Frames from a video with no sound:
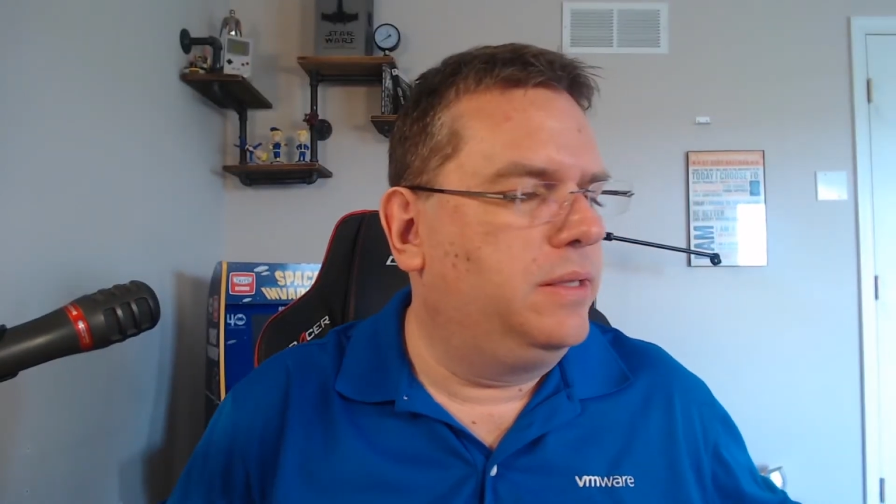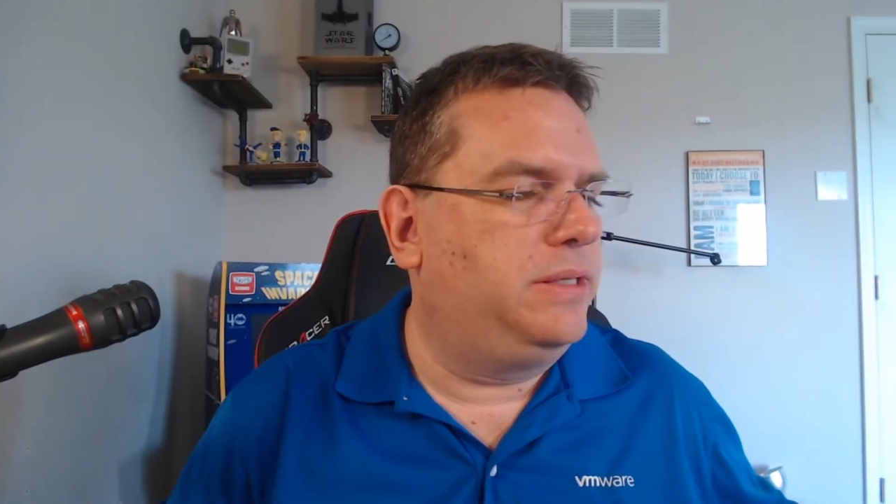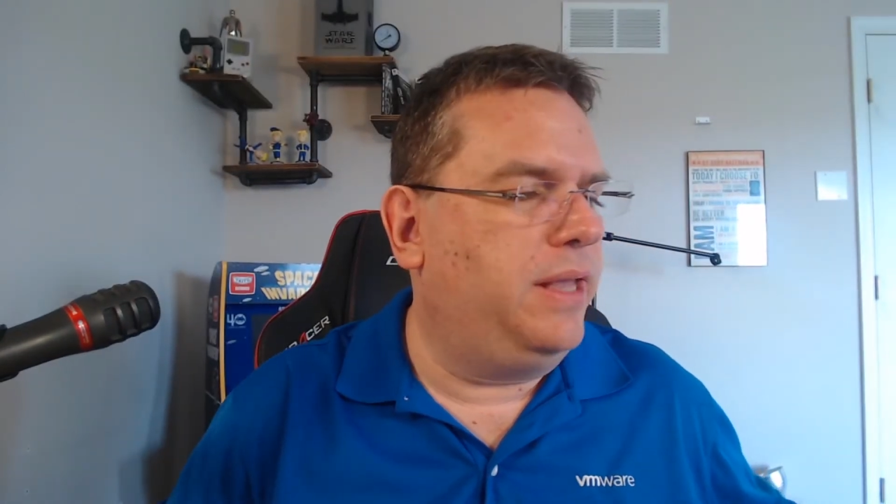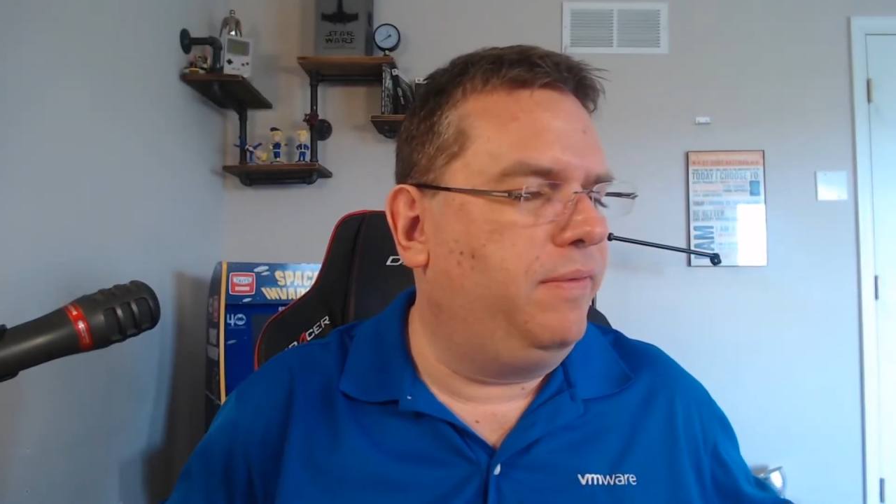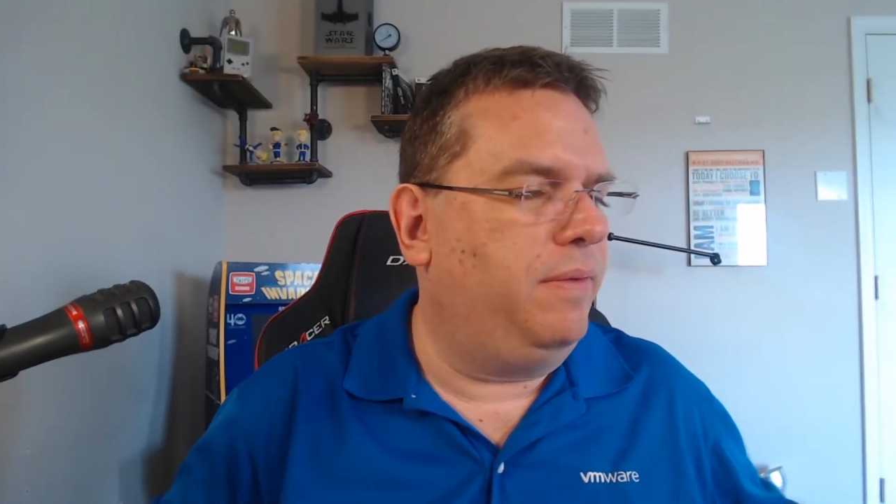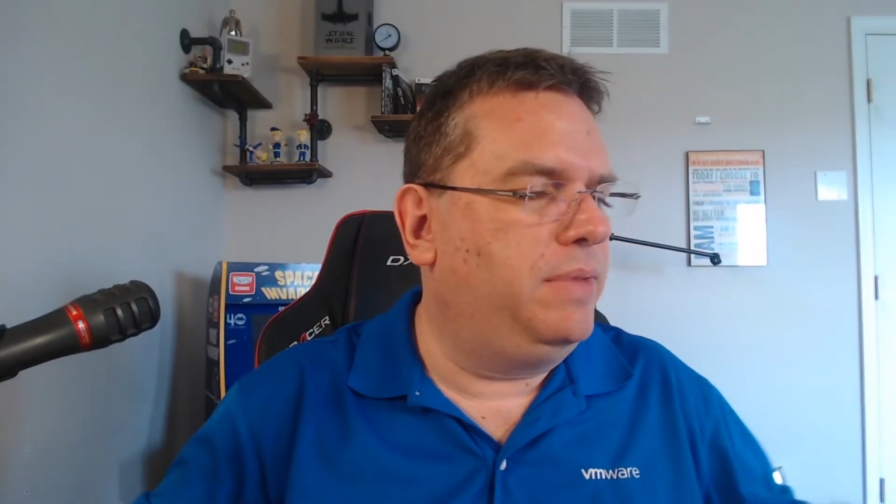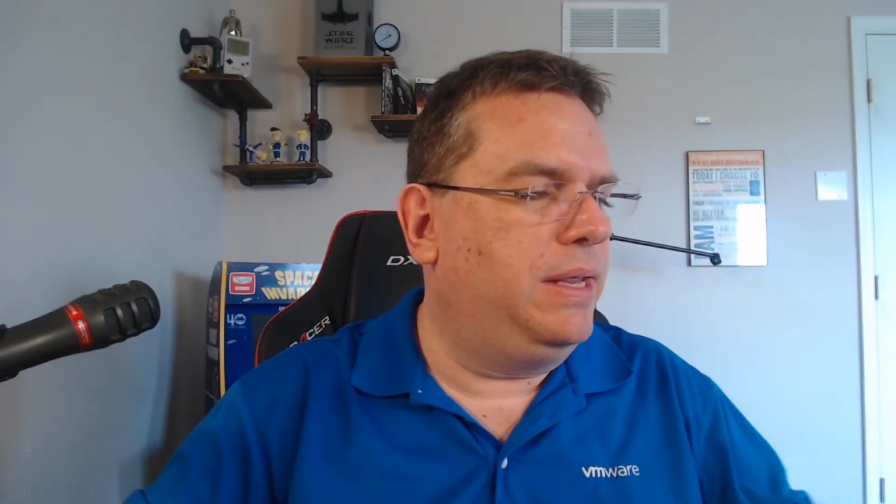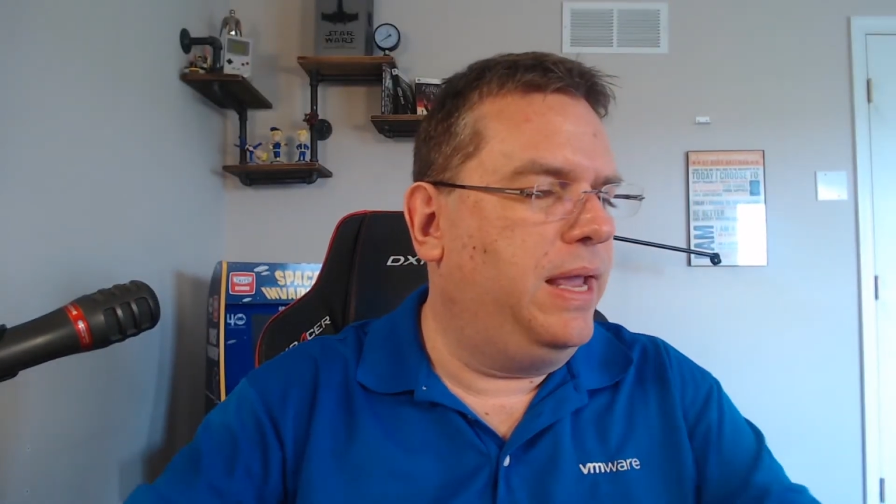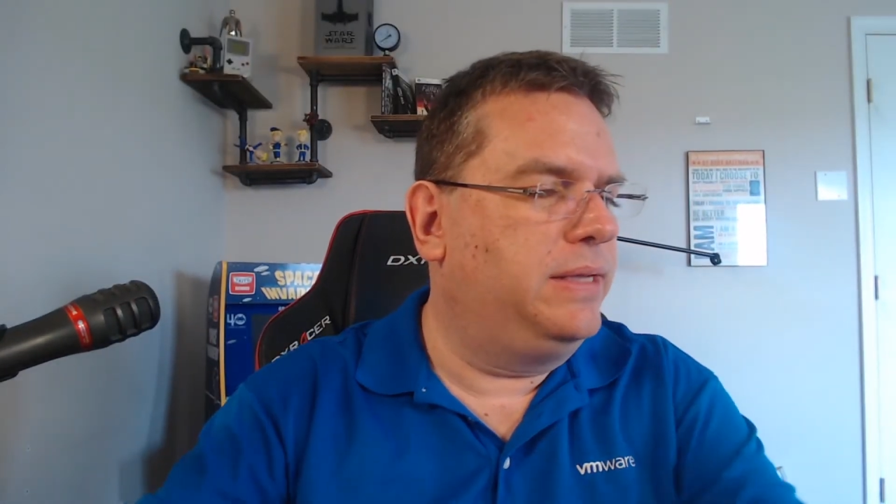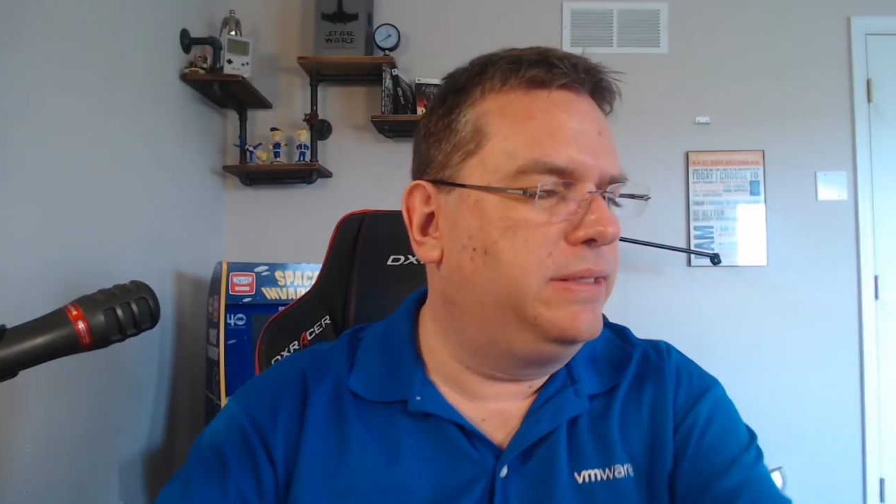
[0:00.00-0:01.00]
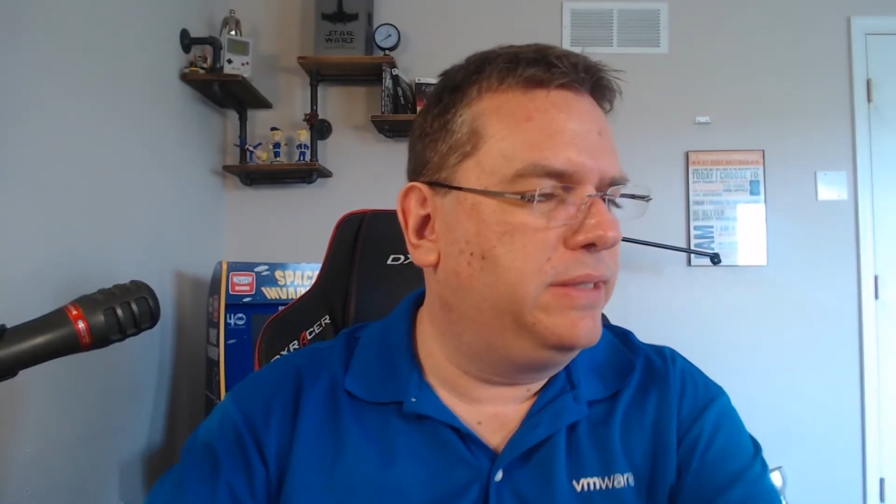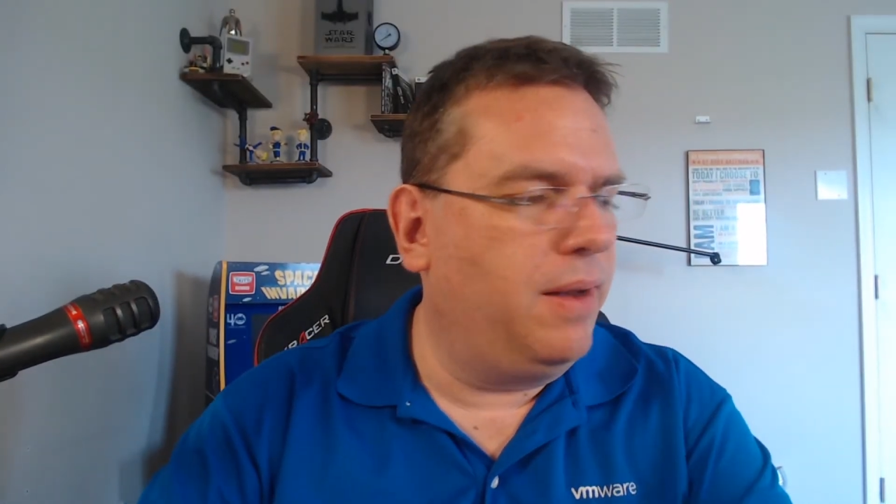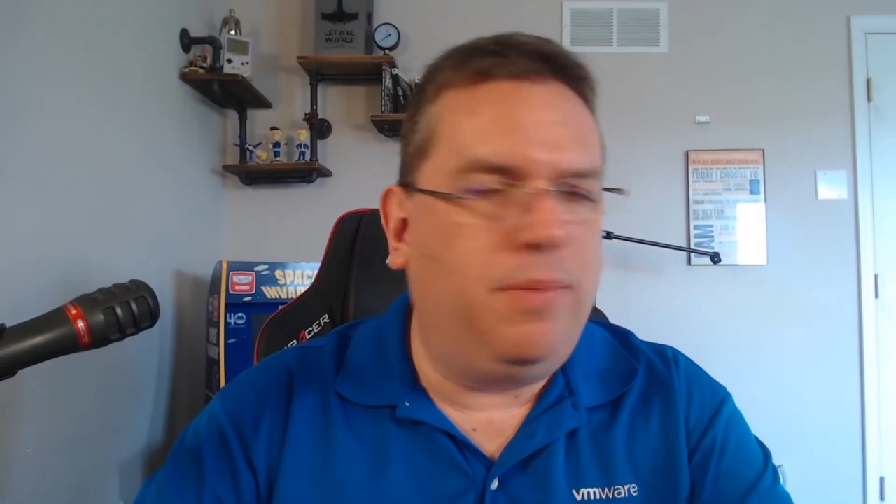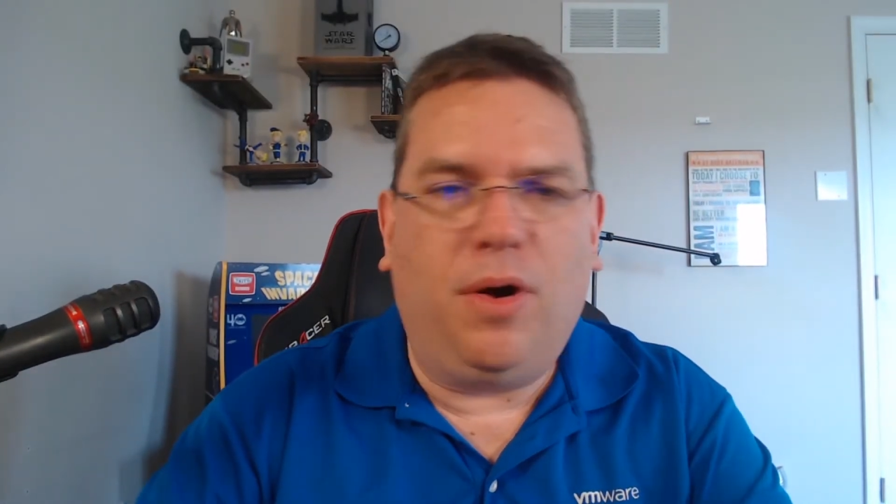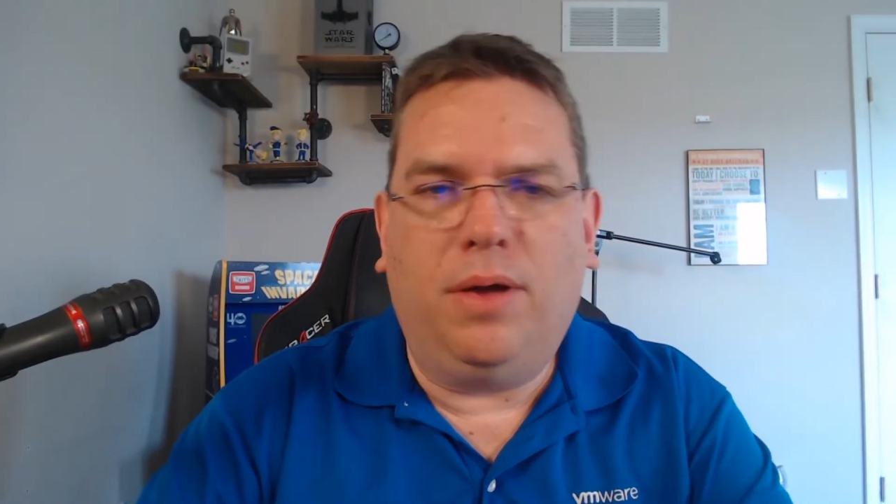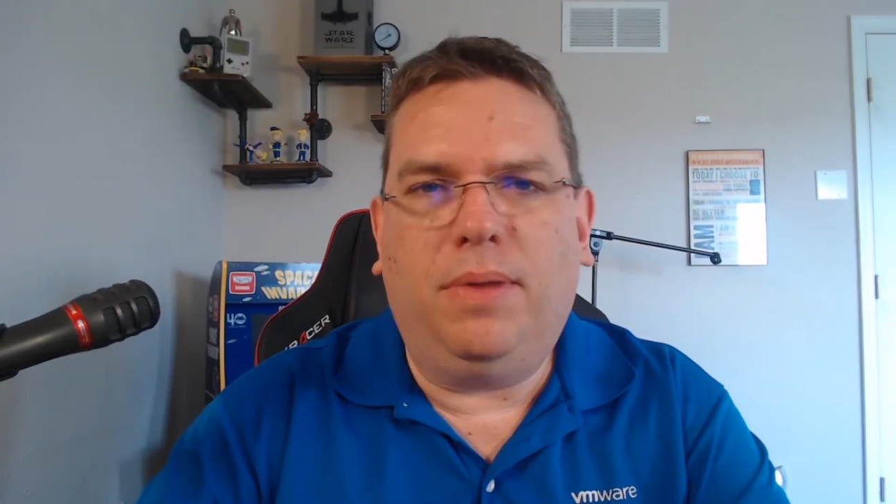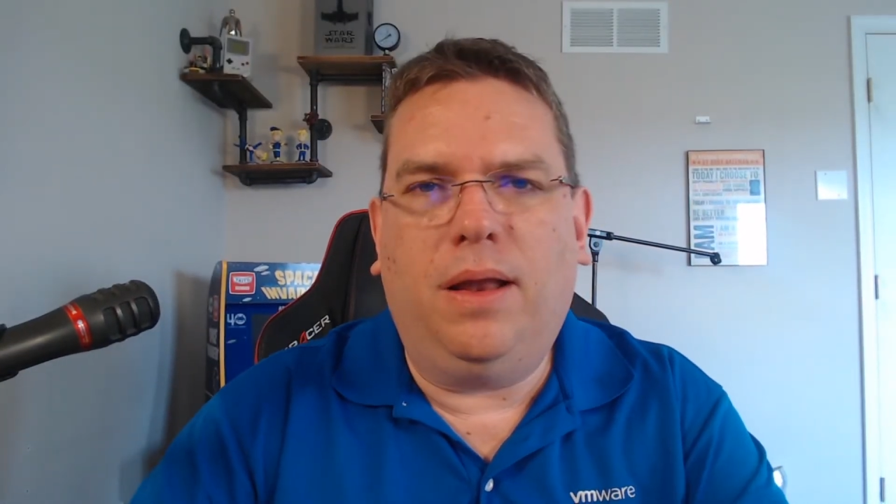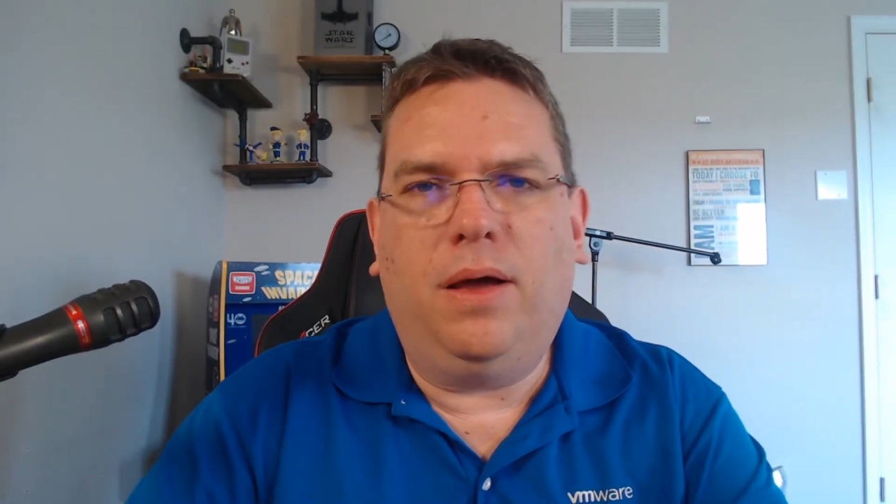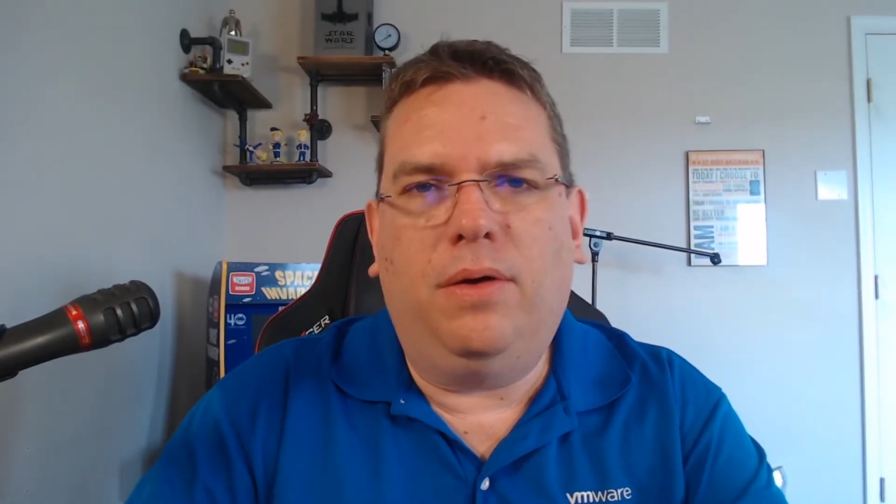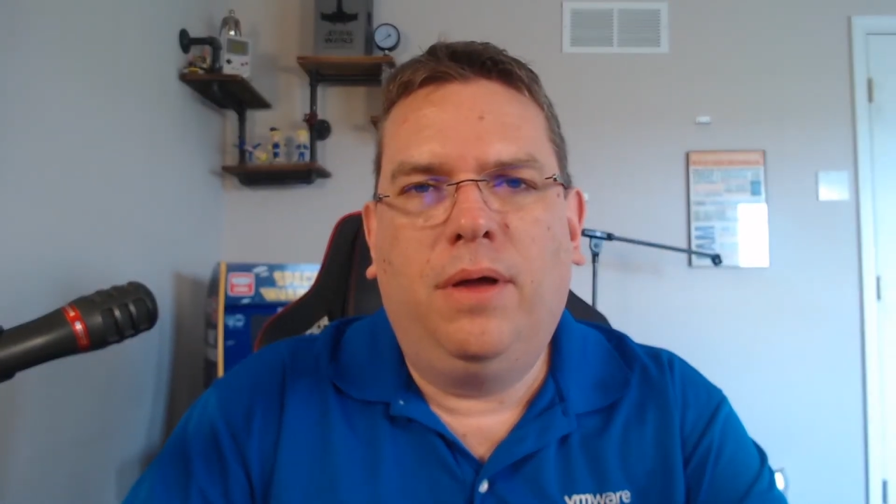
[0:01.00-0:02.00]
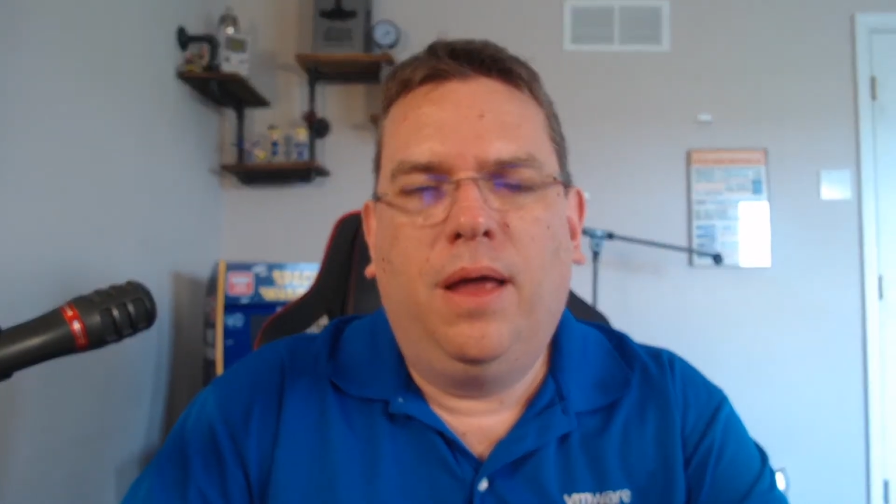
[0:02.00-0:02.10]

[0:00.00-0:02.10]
set of empty cases that I bought below.